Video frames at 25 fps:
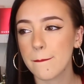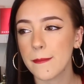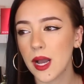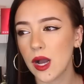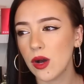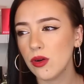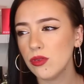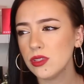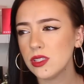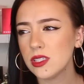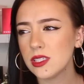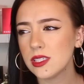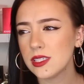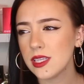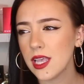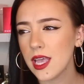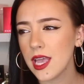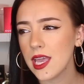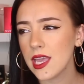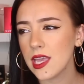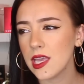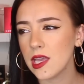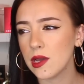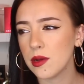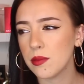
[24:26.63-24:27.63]
I would
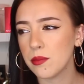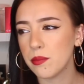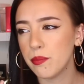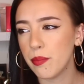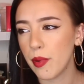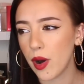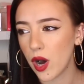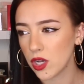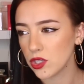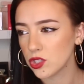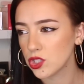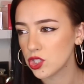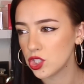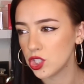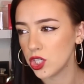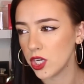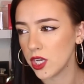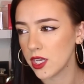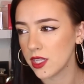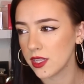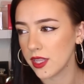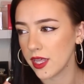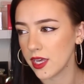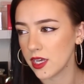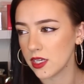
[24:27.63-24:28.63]
say boss
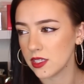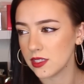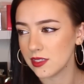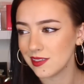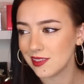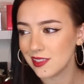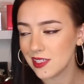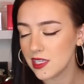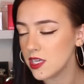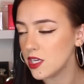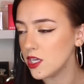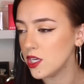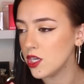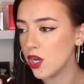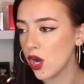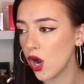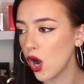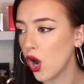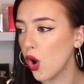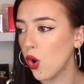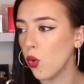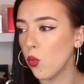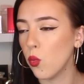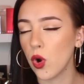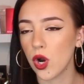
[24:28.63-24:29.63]
chick, like a
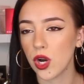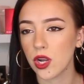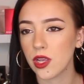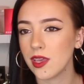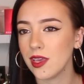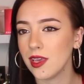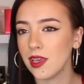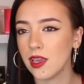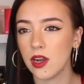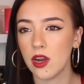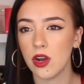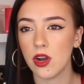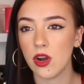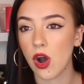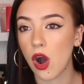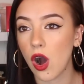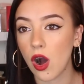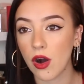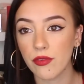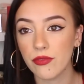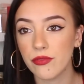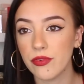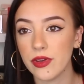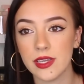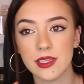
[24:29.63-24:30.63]
CEO working in an
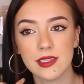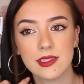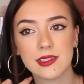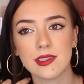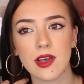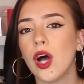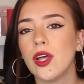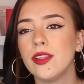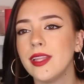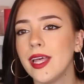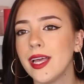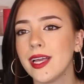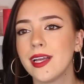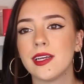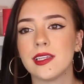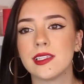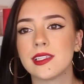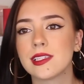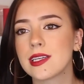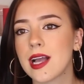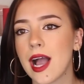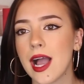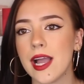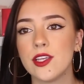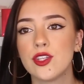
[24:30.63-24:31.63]
office on like a
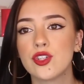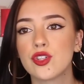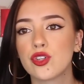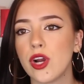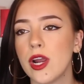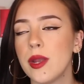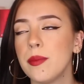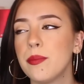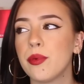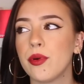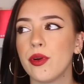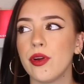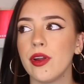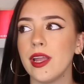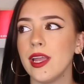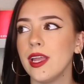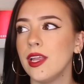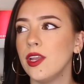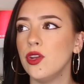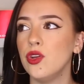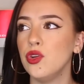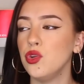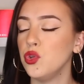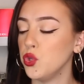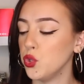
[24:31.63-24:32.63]
skyscraper
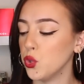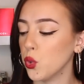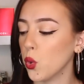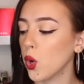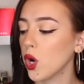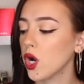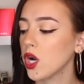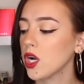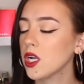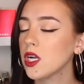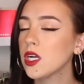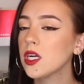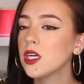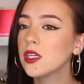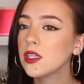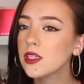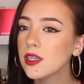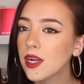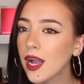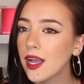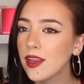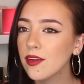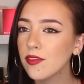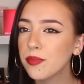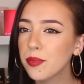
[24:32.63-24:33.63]
in New York
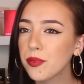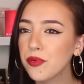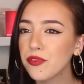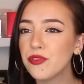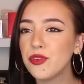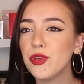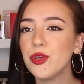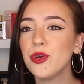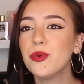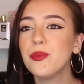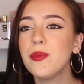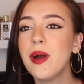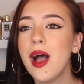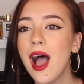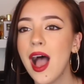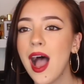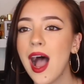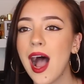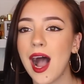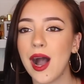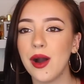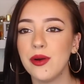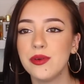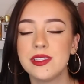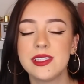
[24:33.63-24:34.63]
kind of perfume.
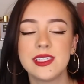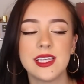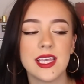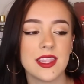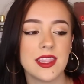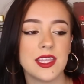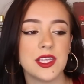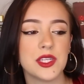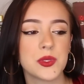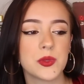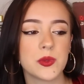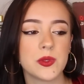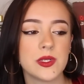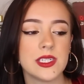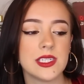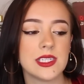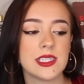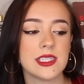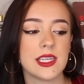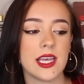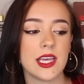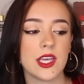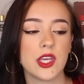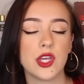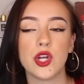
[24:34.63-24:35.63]
I would say this one is
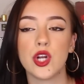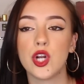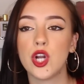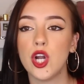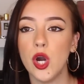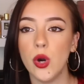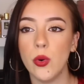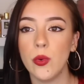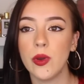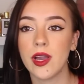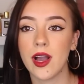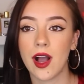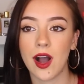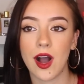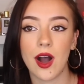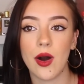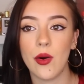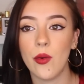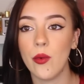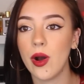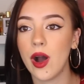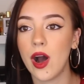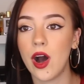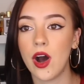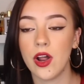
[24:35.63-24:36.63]
like you're going
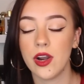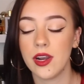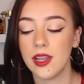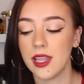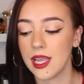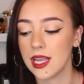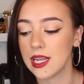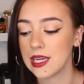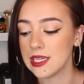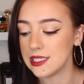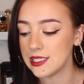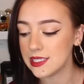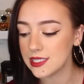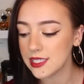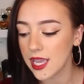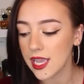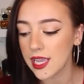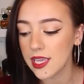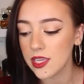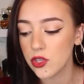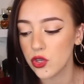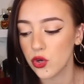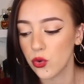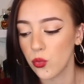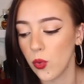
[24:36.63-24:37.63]
out on like a
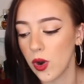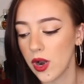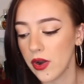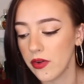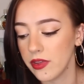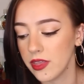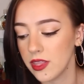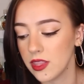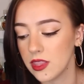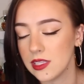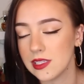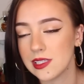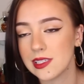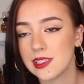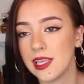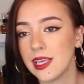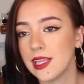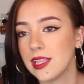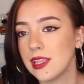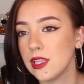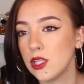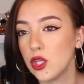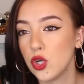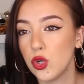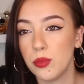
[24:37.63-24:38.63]
date. You're wearing this
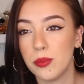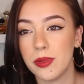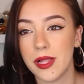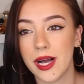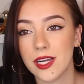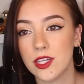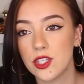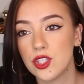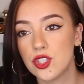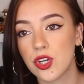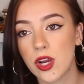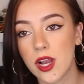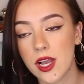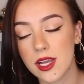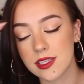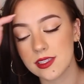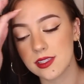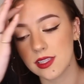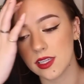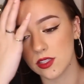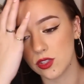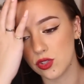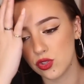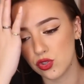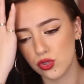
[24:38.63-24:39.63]
like little black dress
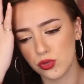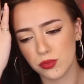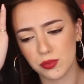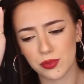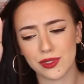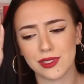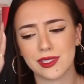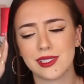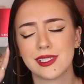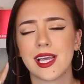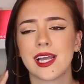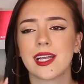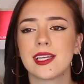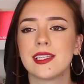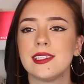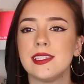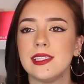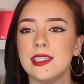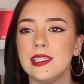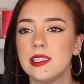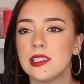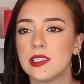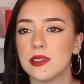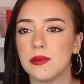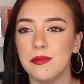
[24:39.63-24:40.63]
that's super
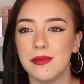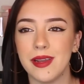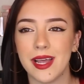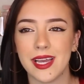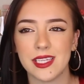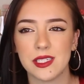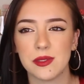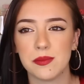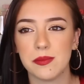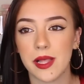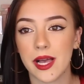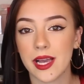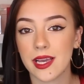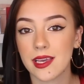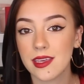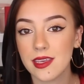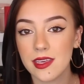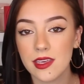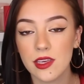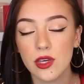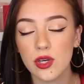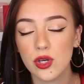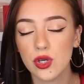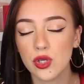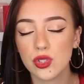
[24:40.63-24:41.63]
sexy, some nice black
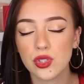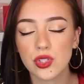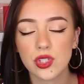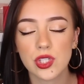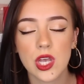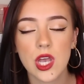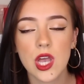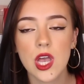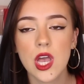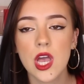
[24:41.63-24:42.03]
heels.